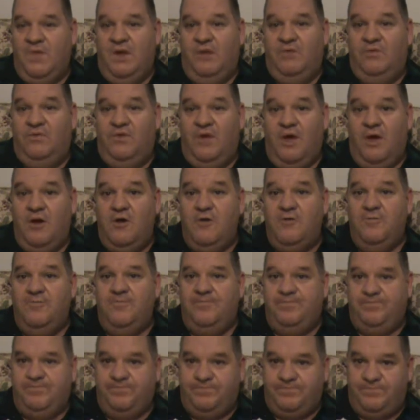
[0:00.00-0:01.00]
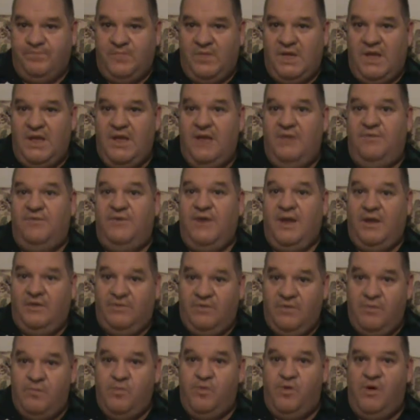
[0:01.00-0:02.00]
So if
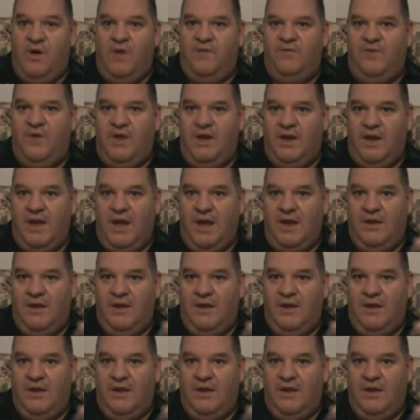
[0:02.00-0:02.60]
that's a prophet